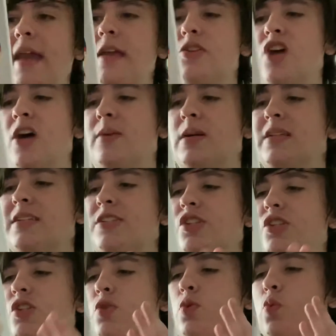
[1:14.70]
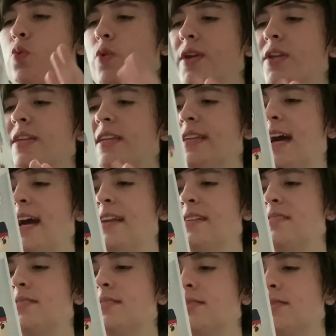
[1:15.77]
job on this is just really
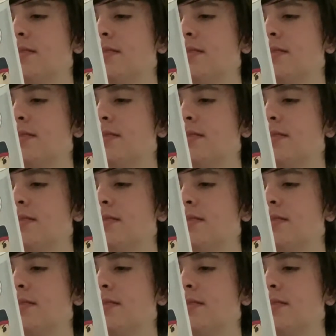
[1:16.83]
nice.